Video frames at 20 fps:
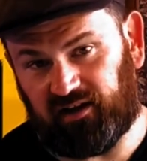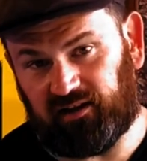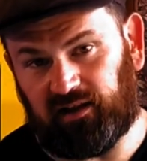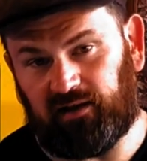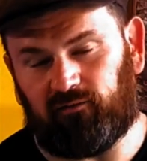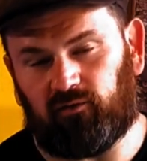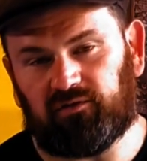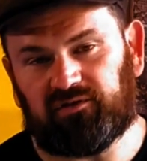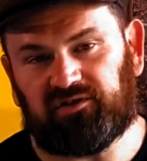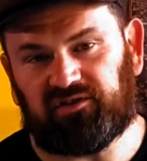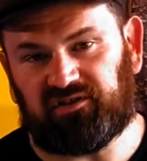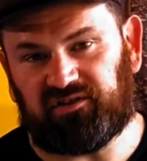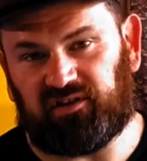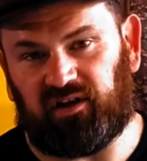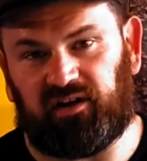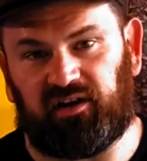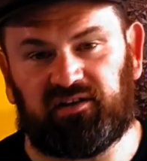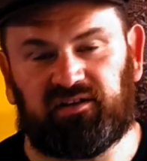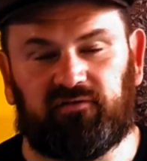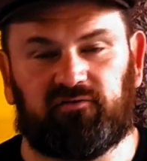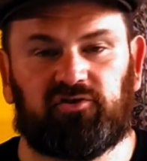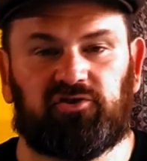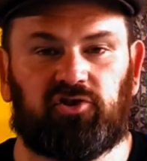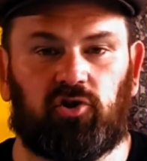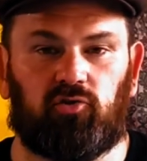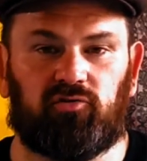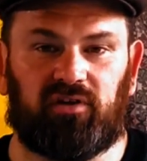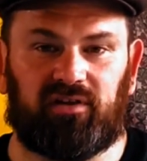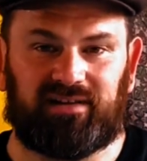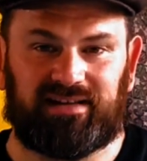levels, studies have
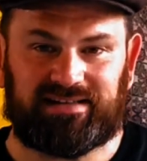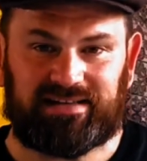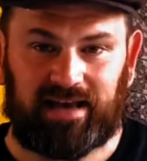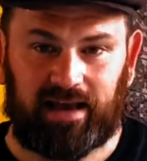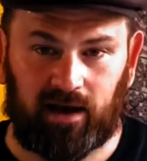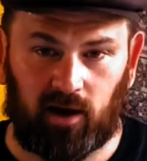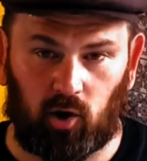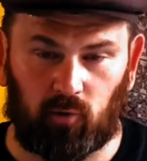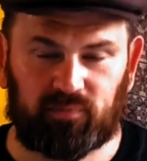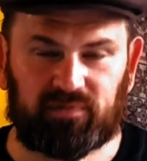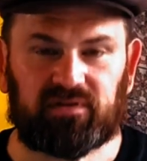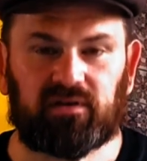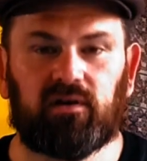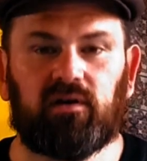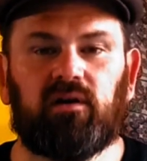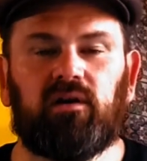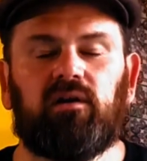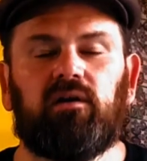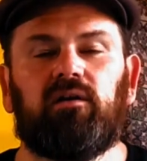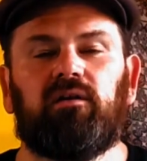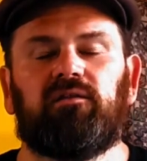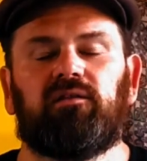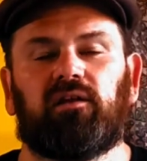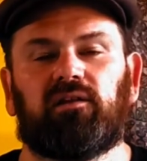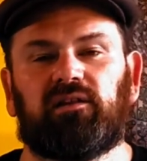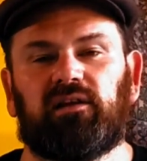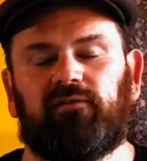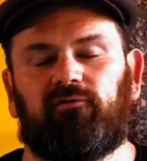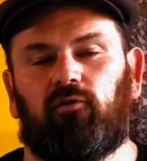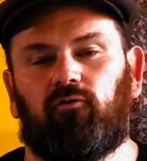shown that this helps the
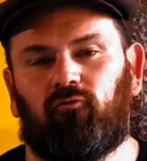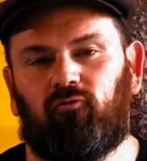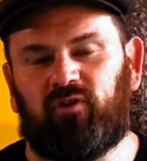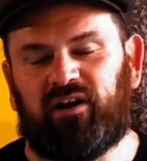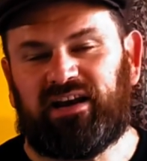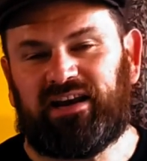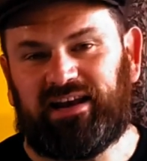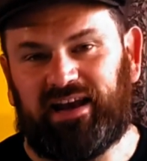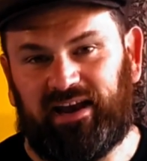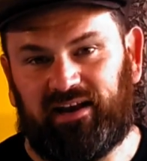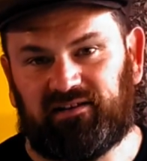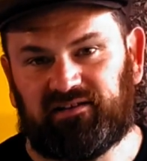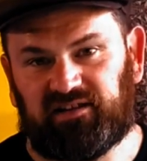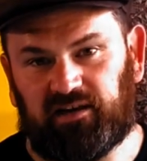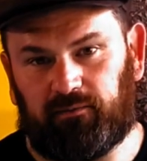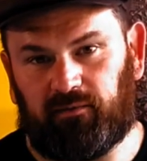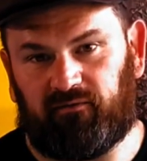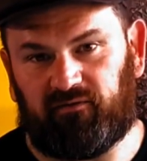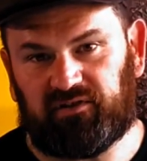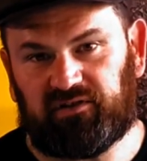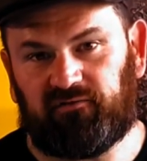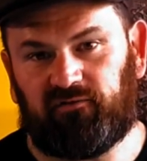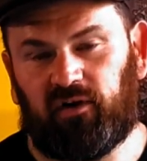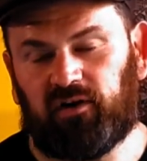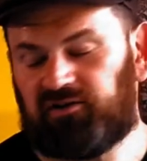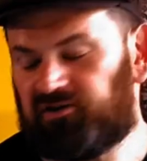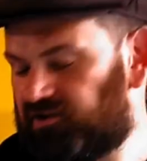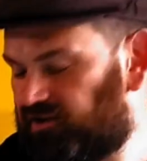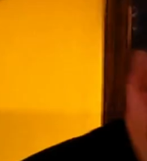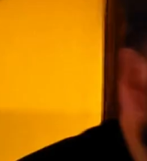liver regain some of its
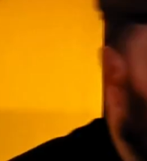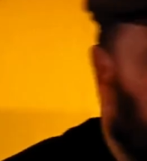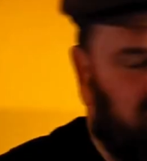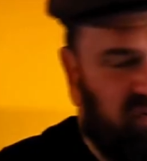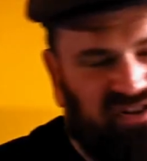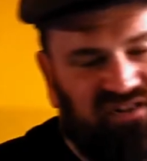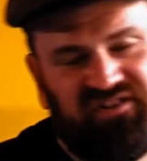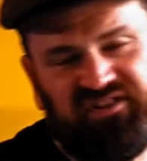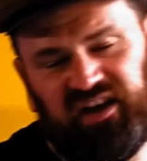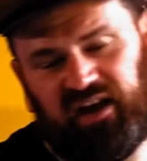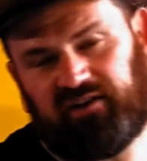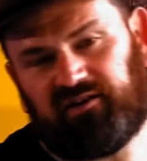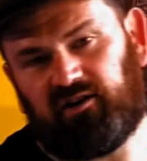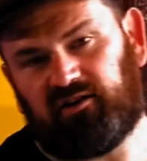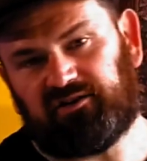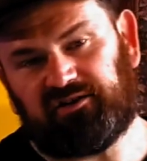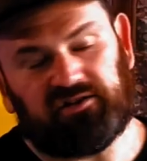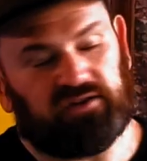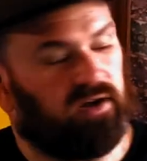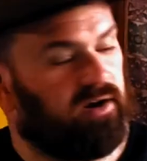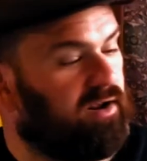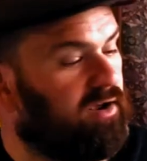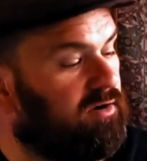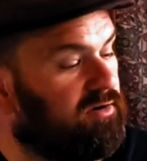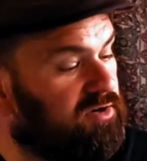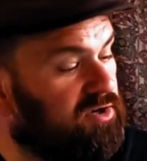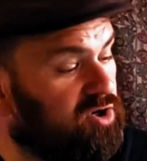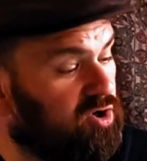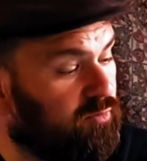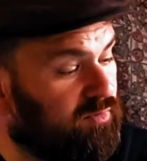function. There was a 10-year study
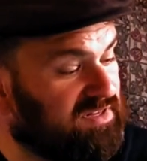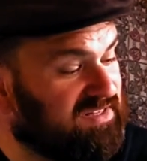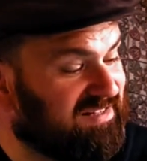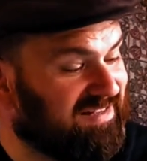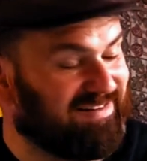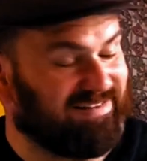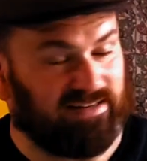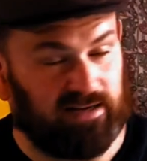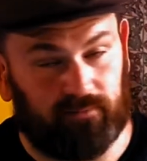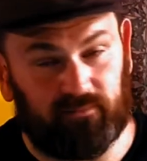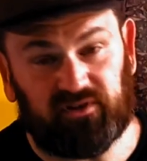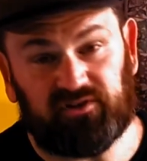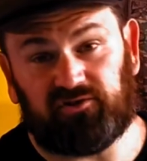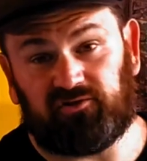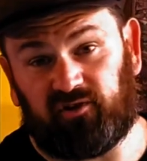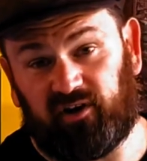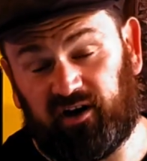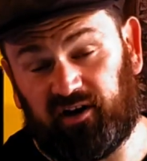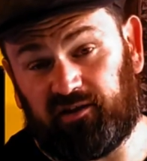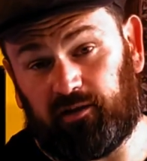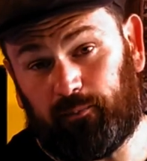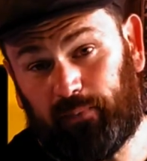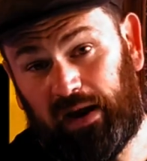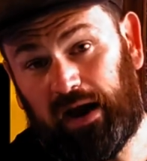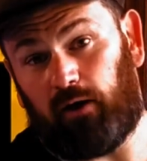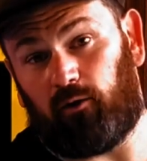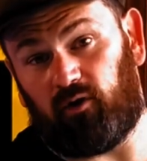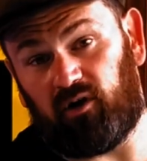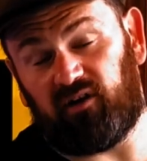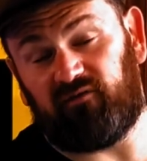on humans that demonstrated the
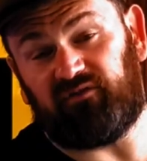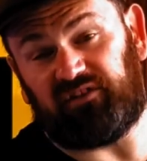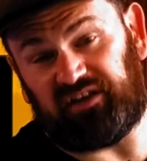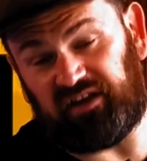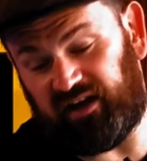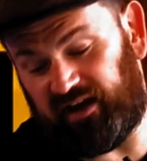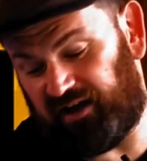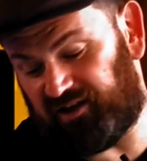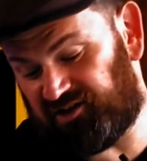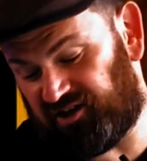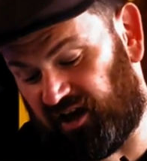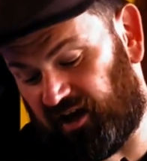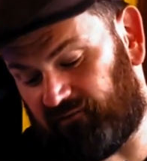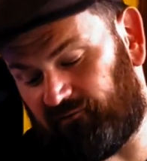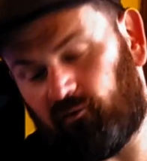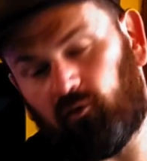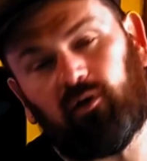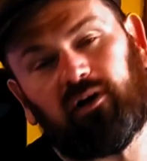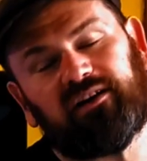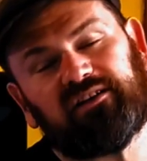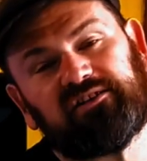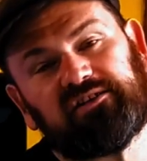power of DHA for a